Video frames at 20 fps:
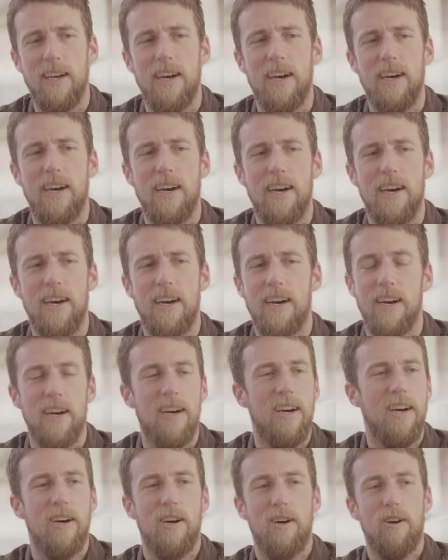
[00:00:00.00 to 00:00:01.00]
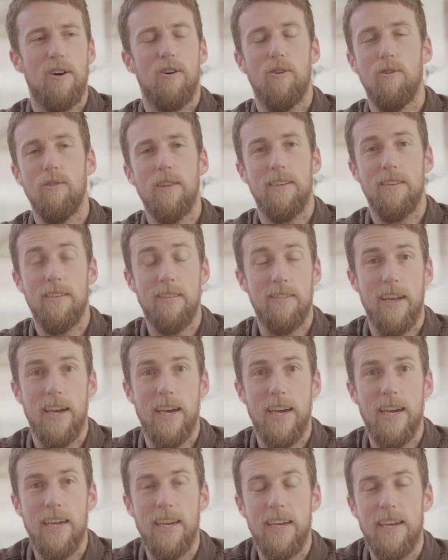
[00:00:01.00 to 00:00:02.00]
All that to
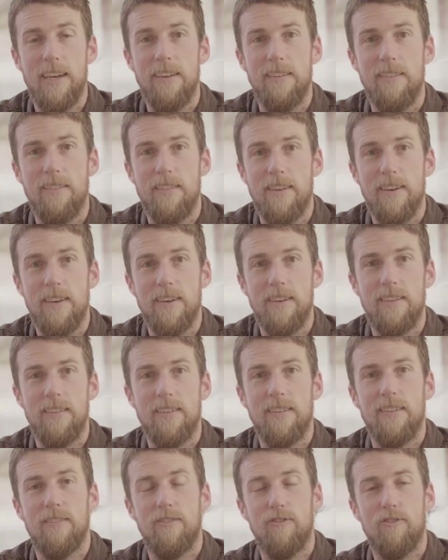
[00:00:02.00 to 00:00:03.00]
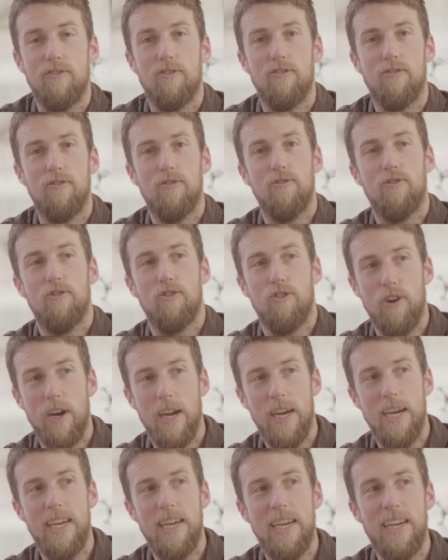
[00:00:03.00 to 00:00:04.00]
say is that
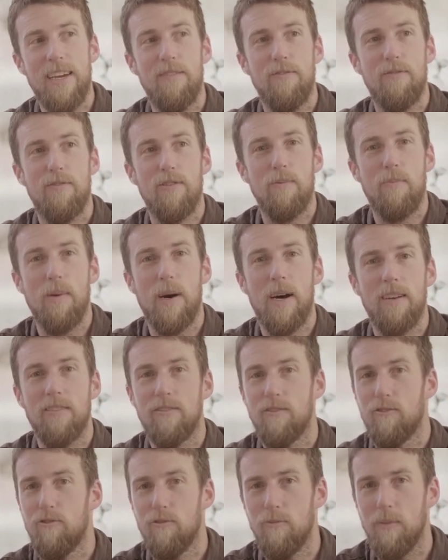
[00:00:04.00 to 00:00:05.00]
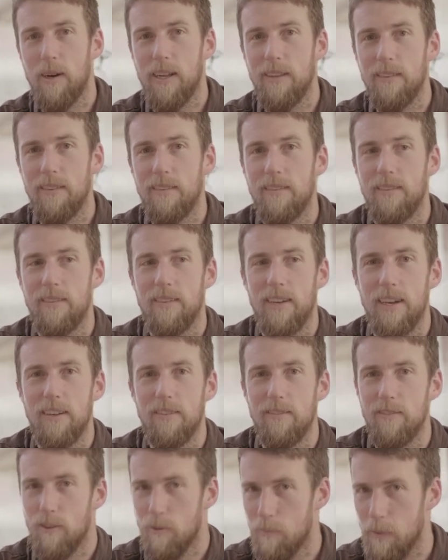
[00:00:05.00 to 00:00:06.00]
training for the past 2 months
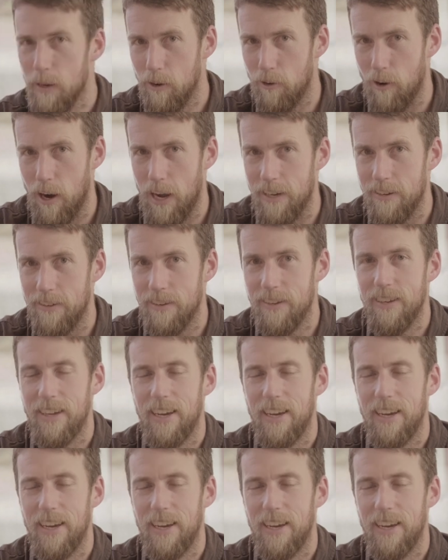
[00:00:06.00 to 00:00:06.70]
has not been great,